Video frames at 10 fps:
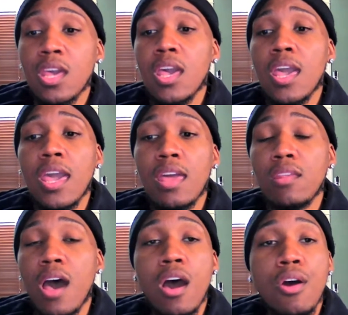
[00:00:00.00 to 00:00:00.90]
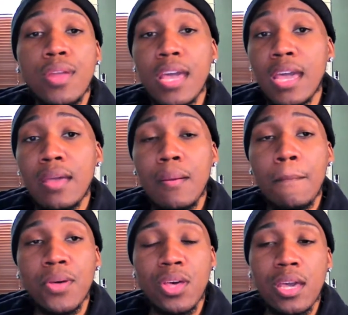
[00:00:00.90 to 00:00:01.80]
and all that,
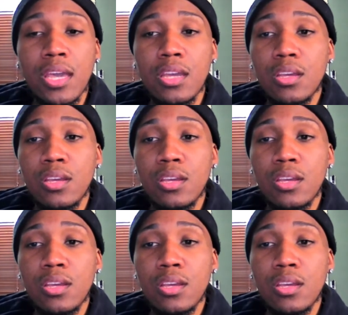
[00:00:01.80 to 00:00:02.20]
but